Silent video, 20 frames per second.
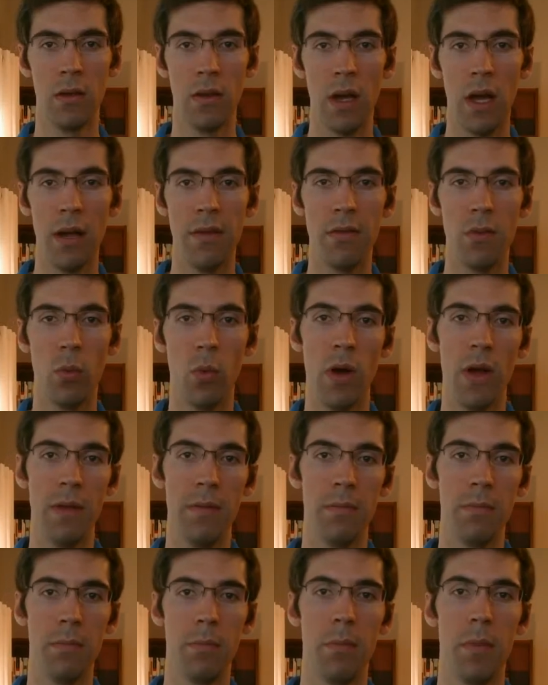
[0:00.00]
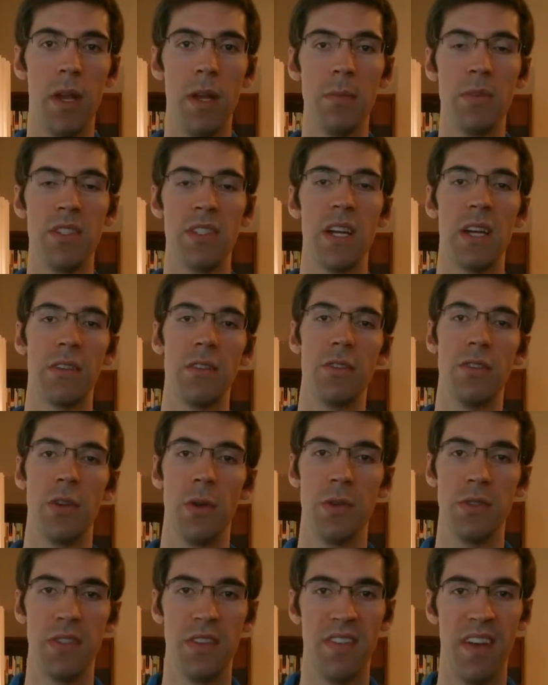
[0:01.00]
Hi everyone, my name is Dr.
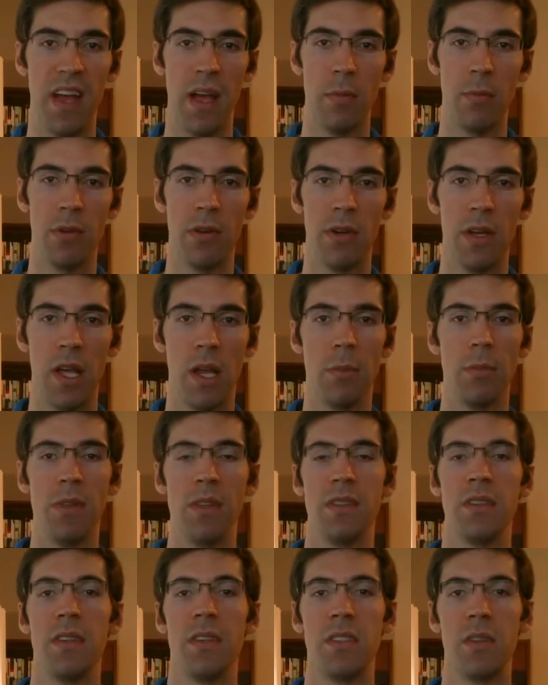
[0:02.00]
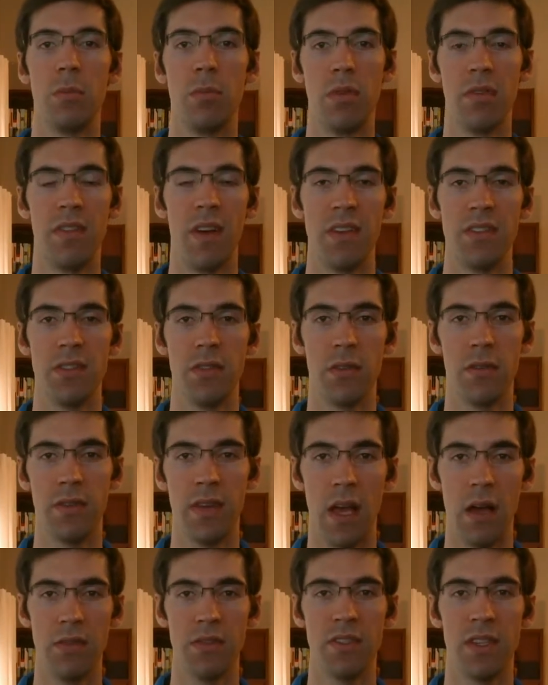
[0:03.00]
Joseph Hammer and I'm an assistant professor of
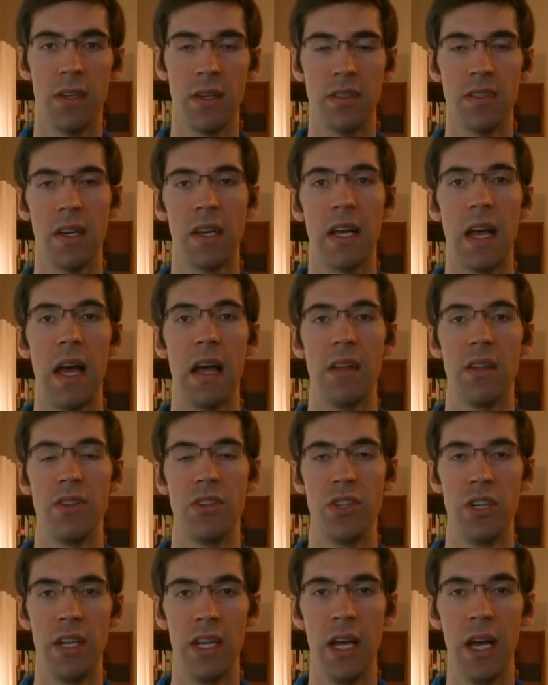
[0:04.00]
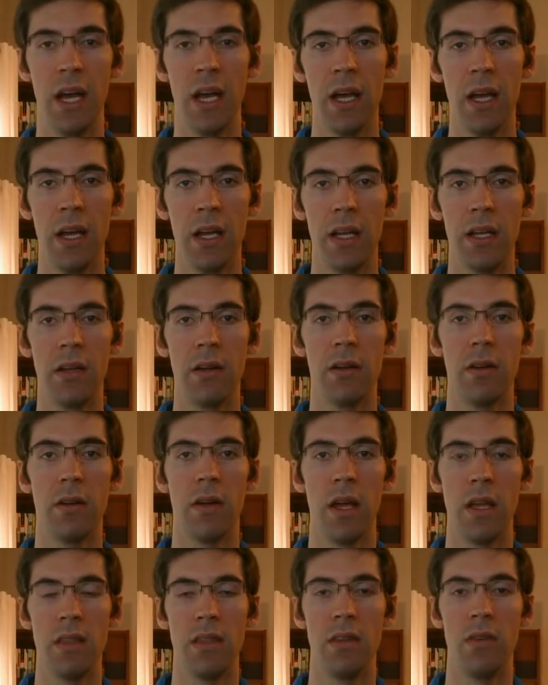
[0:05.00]
counseling psychology here
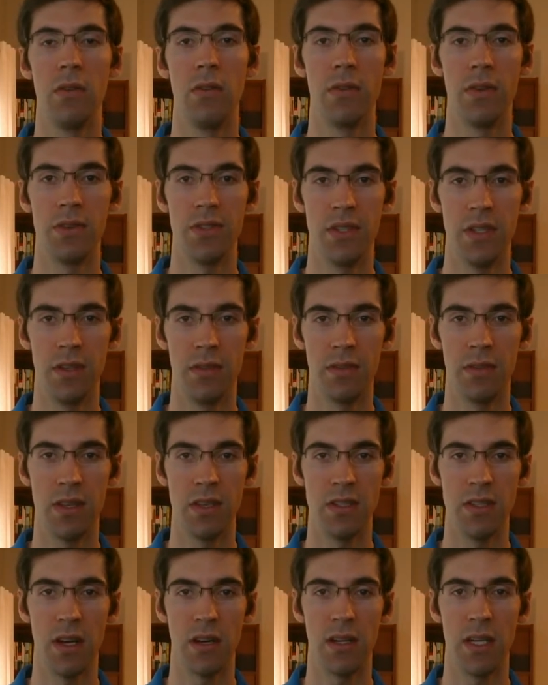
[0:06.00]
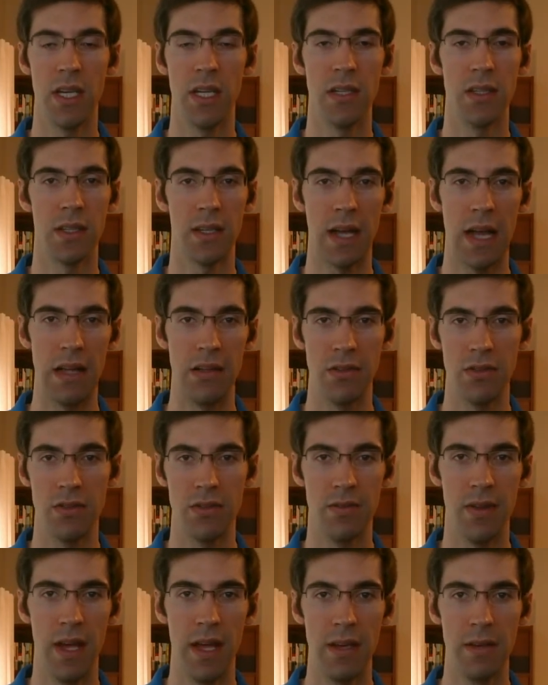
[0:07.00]
at the University of Kentucky in the College
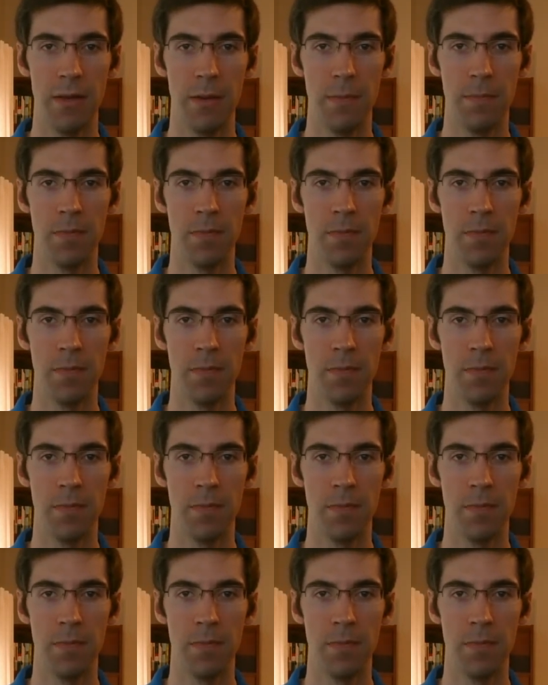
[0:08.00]
of Ed.